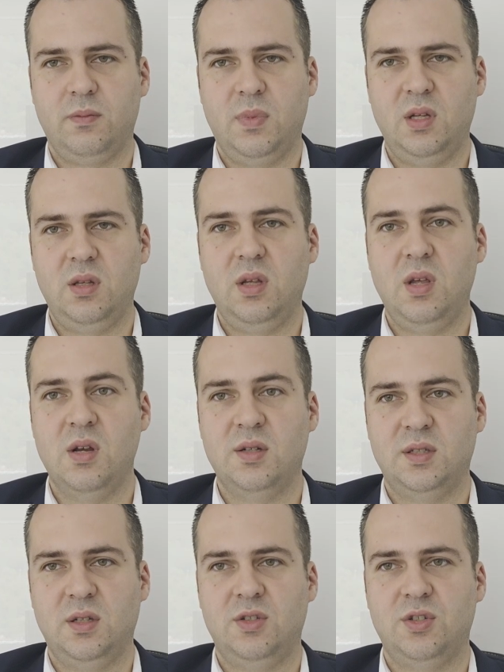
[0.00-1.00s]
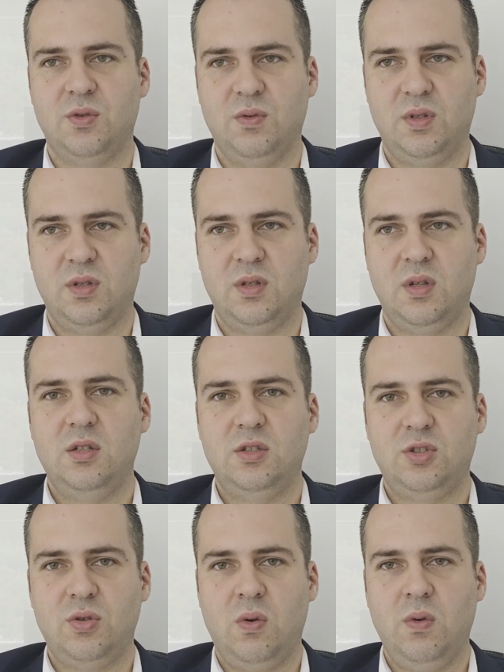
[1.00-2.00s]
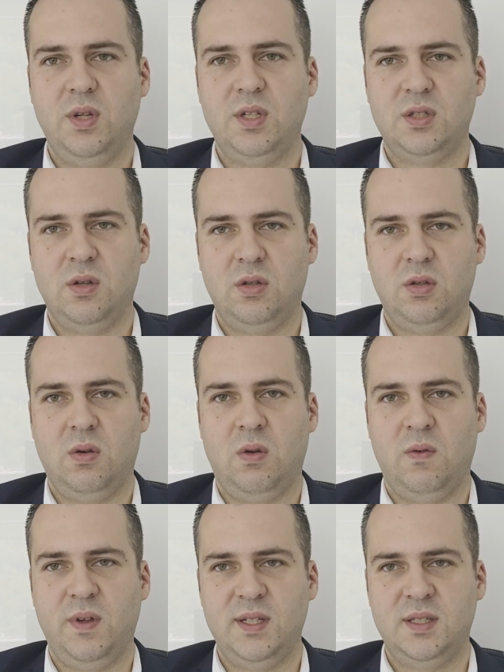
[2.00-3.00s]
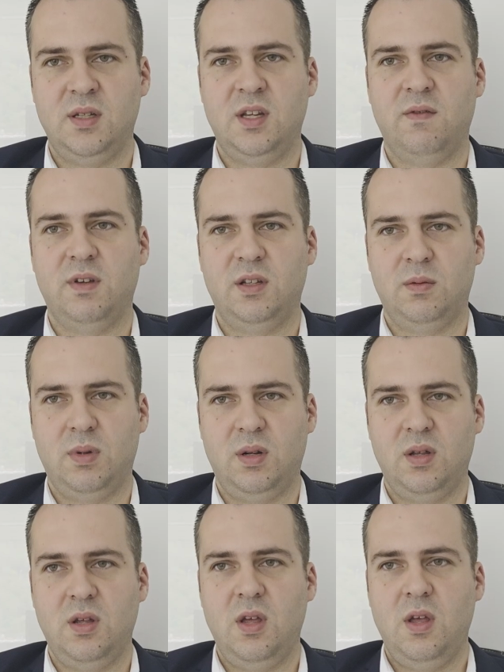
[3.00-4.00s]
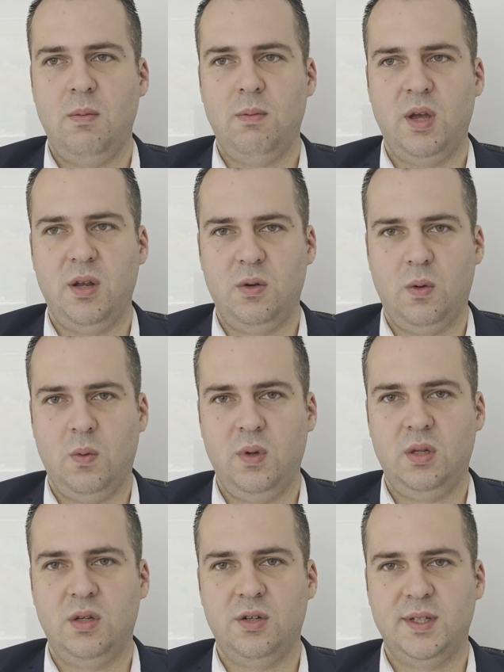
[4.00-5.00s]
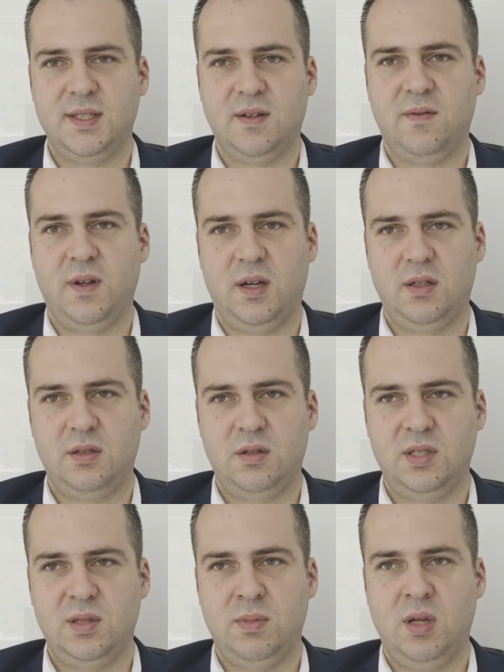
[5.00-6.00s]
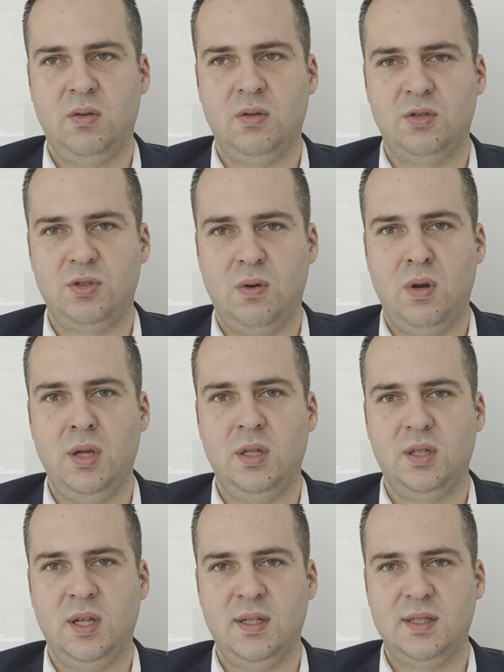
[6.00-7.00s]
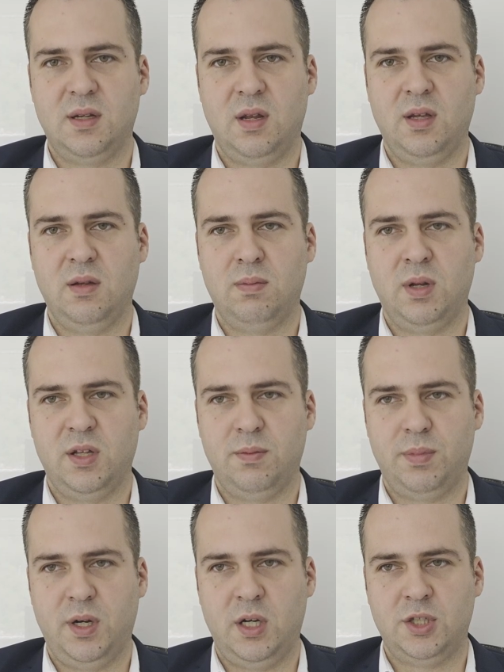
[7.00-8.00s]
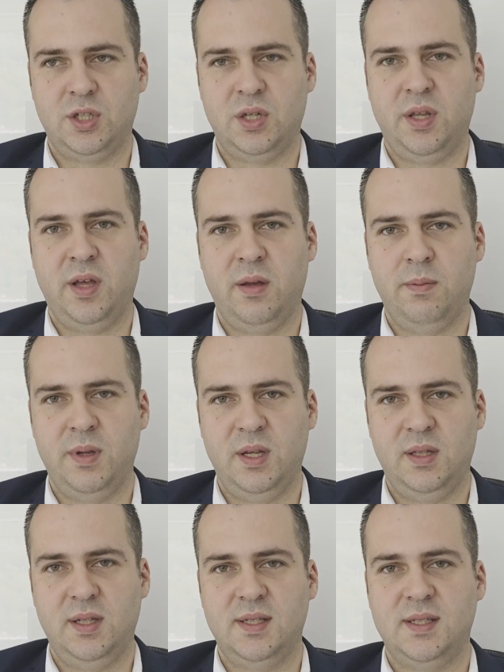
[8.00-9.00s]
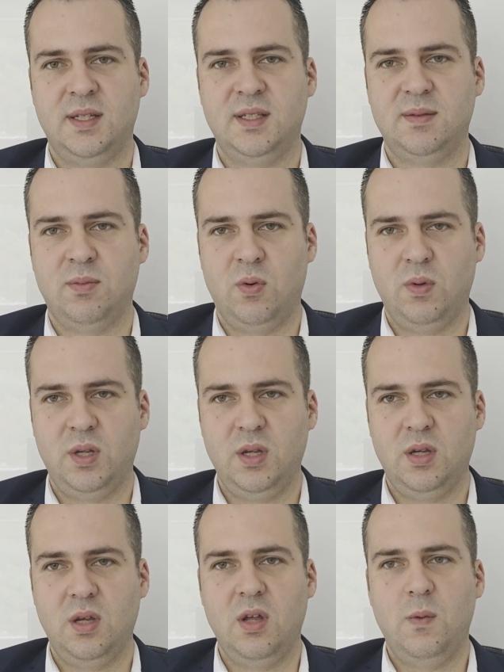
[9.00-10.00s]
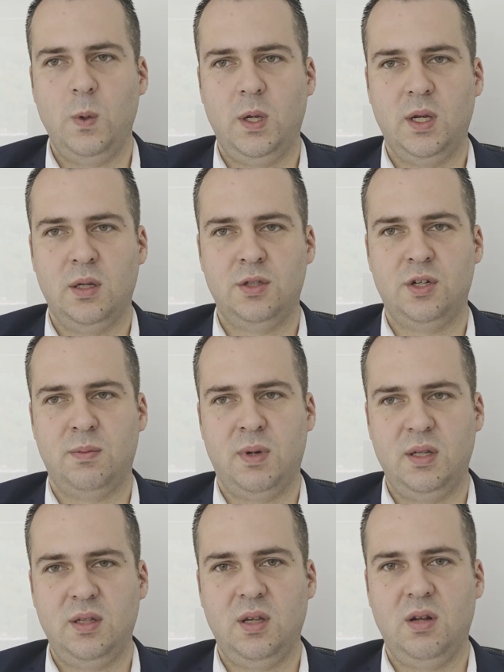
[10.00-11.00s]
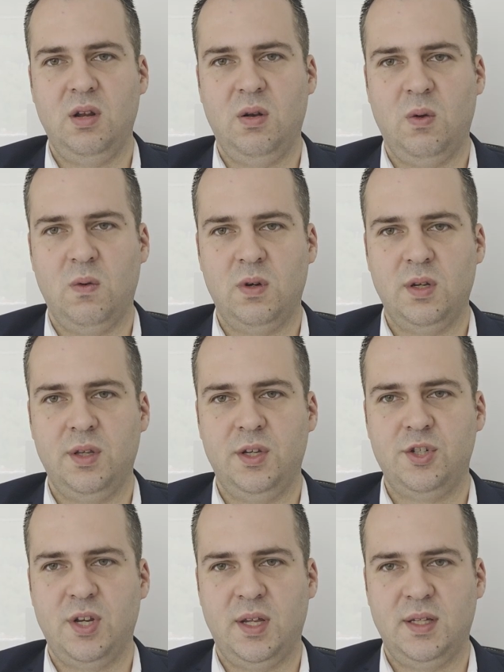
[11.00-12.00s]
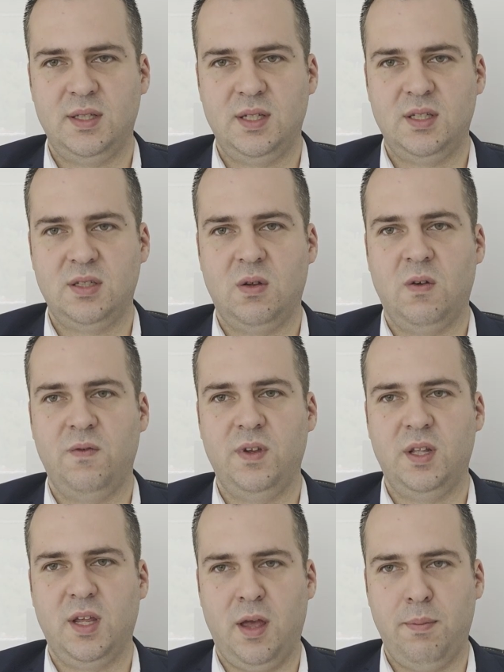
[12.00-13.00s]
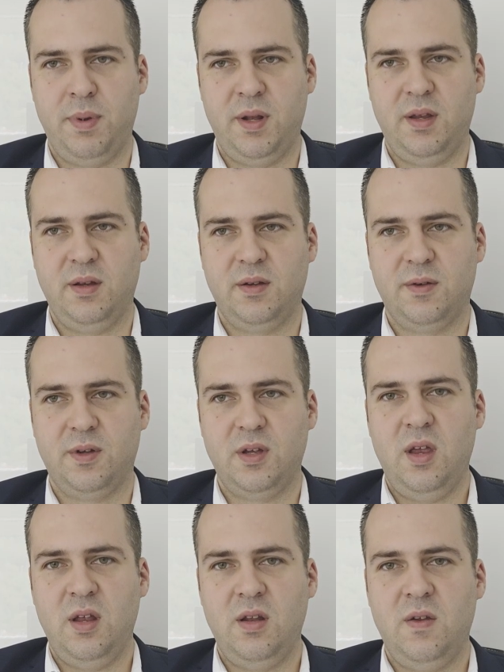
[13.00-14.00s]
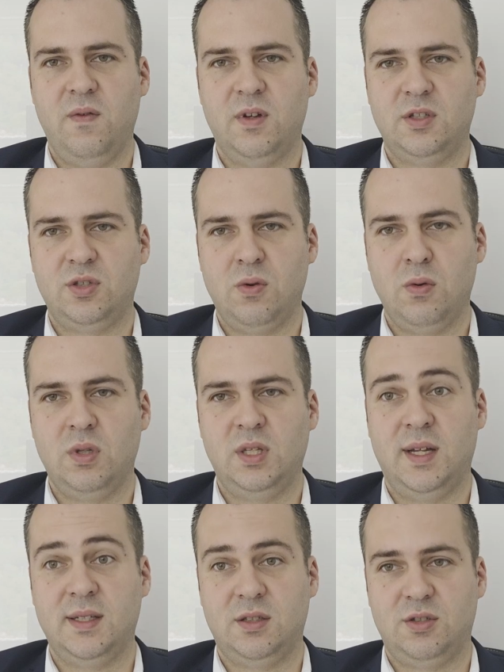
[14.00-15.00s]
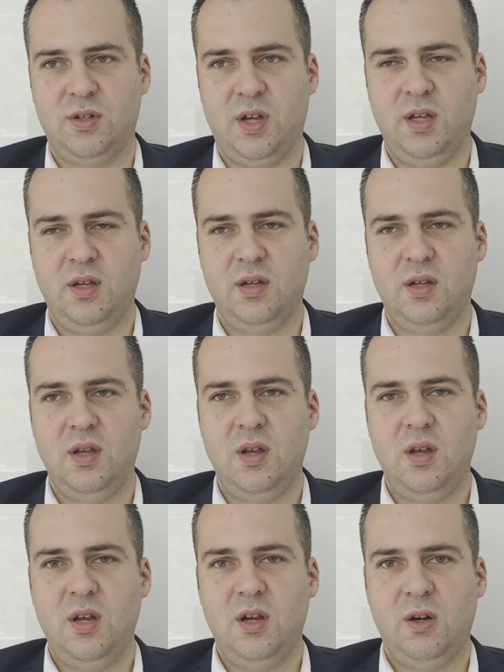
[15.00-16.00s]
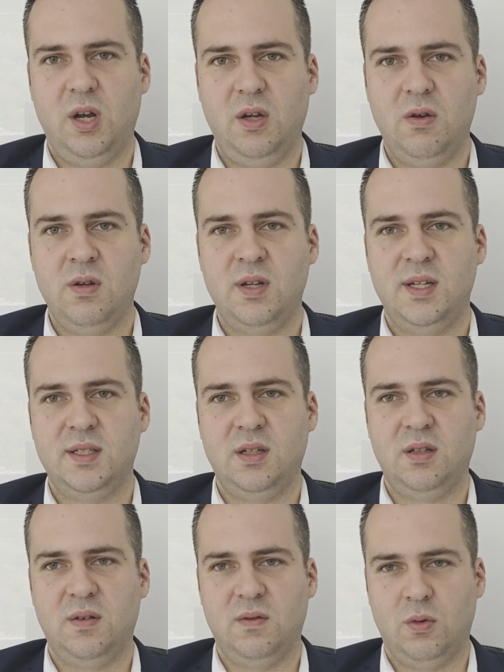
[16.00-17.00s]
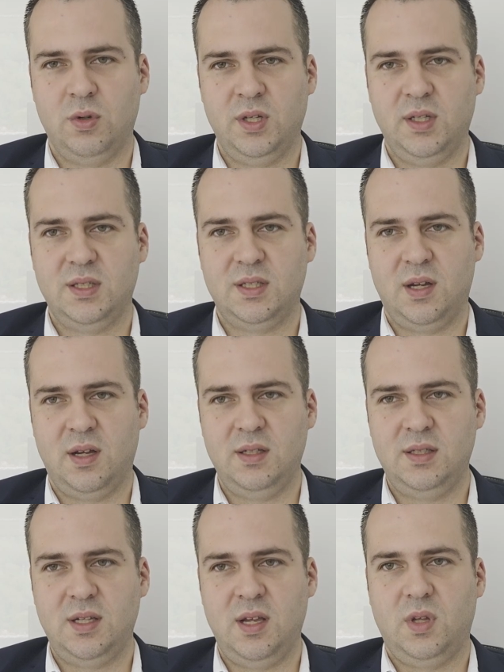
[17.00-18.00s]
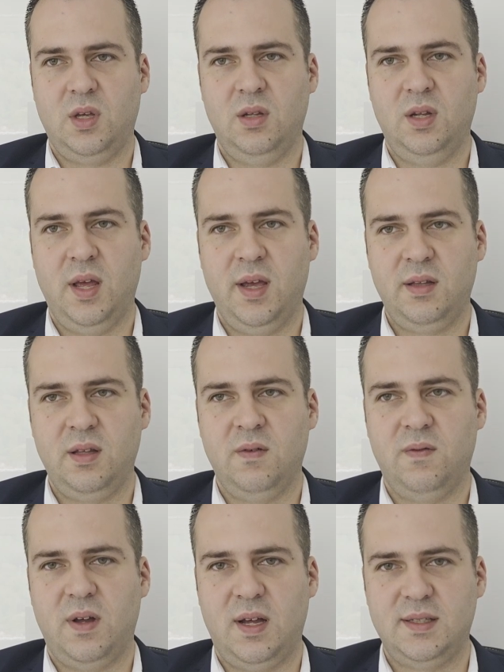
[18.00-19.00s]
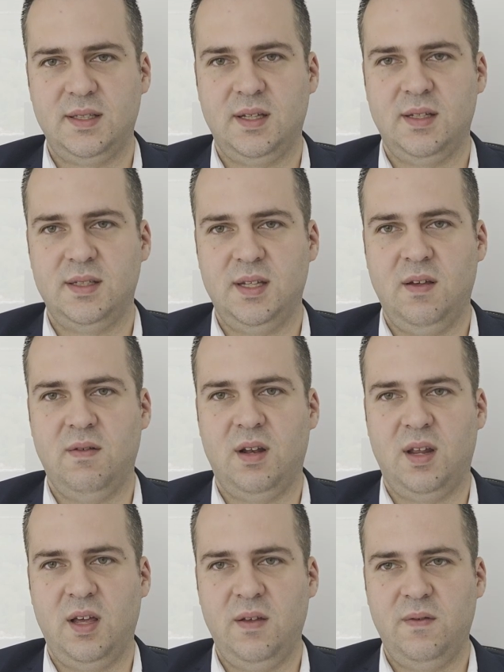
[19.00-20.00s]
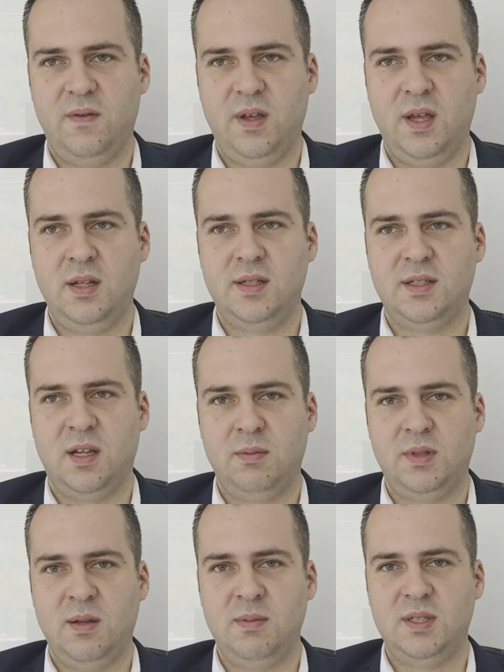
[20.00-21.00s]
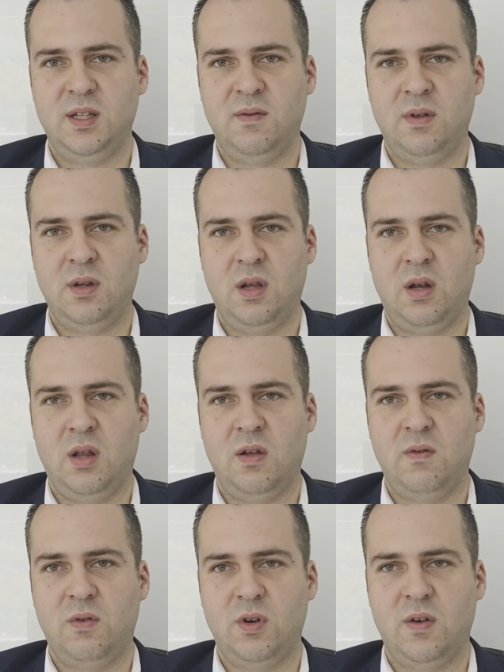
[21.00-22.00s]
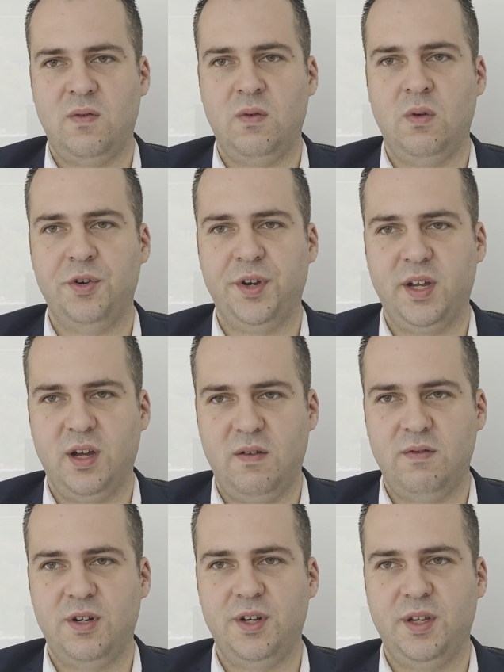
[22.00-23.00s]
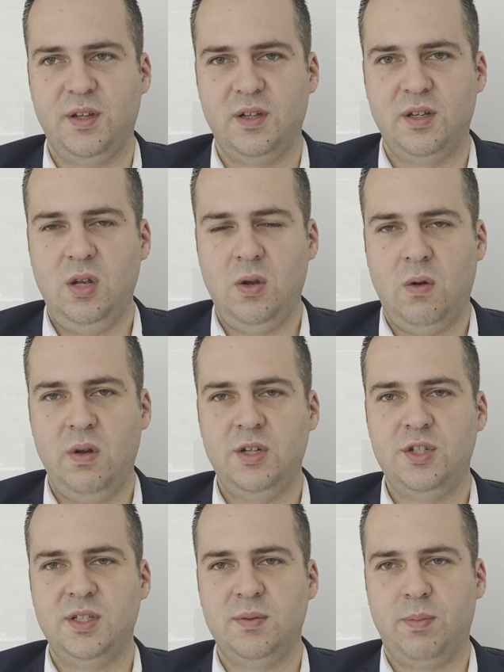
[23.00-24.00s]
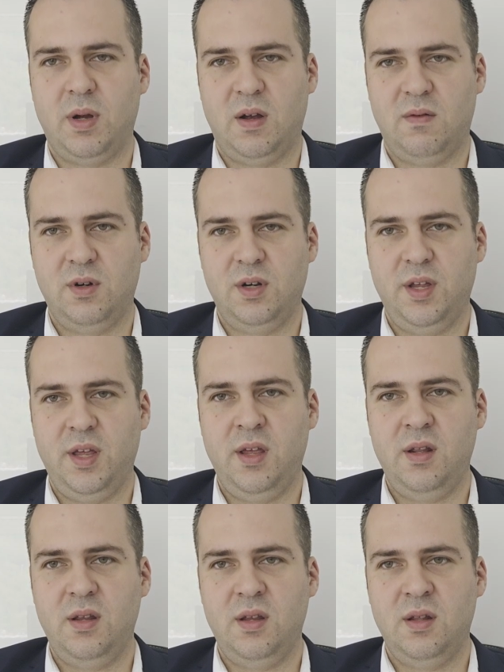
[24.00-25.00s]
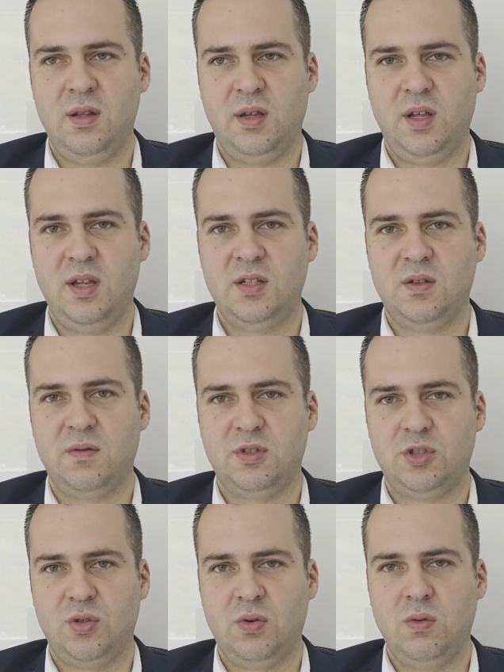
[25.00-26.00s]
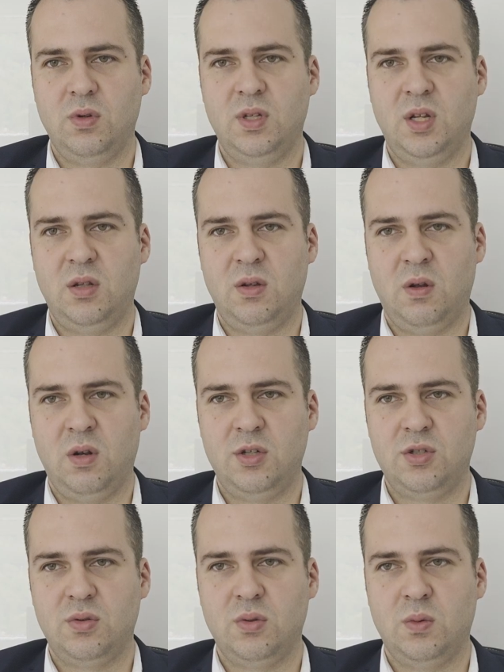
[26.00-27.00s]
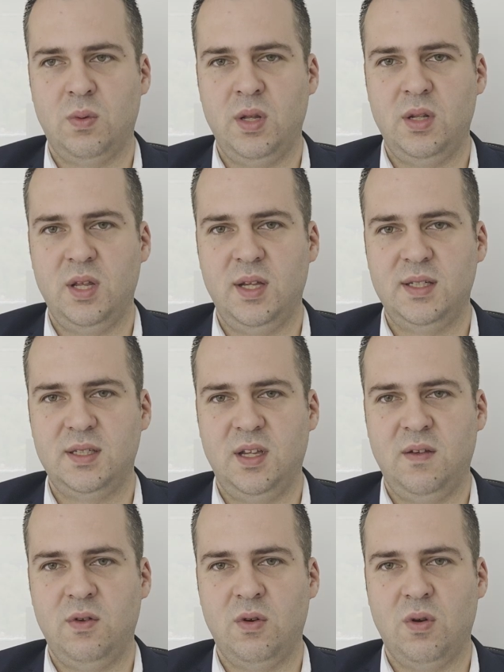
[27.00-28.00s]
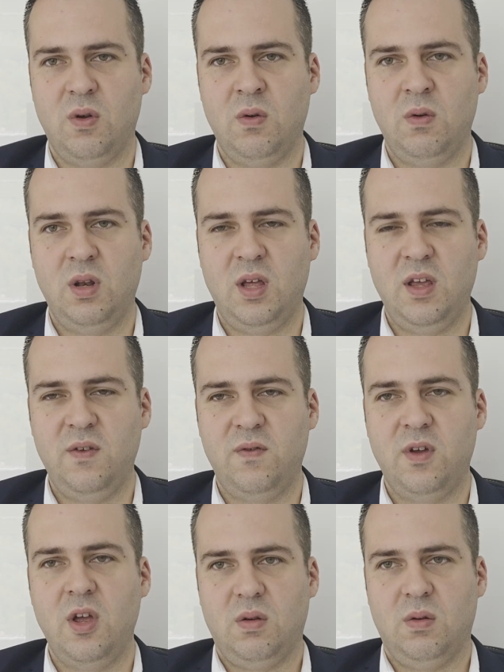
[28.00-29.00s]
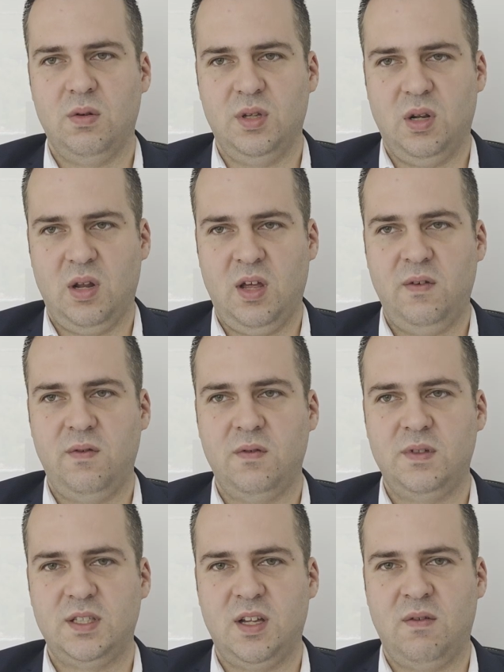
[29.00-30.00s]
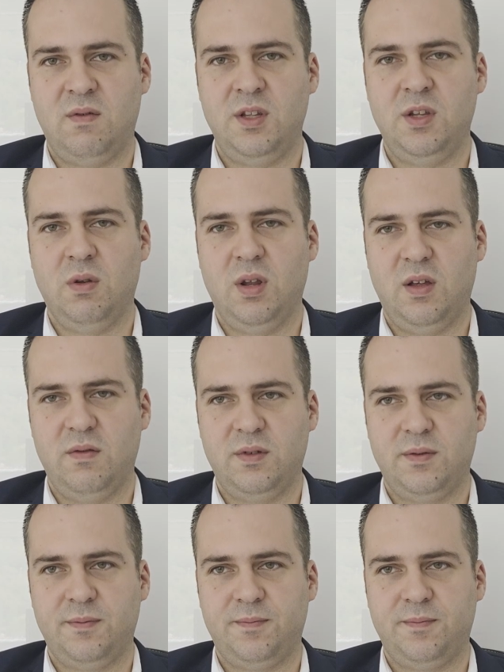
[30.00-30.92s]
But here's the truth. Stroke is not always inevitable. By knowing the risk factors, by controlling things like blood pressure, diabetes, and smoking, we can dramatically lower the chances of it happening. And if a stroke does strike, recognizing the warning signs and acting fast can save a life and sometimes even allow for a full recovery. Knowledge is power, and in the case of stroke, that knowledge could one day save your own life or the life of someone you love.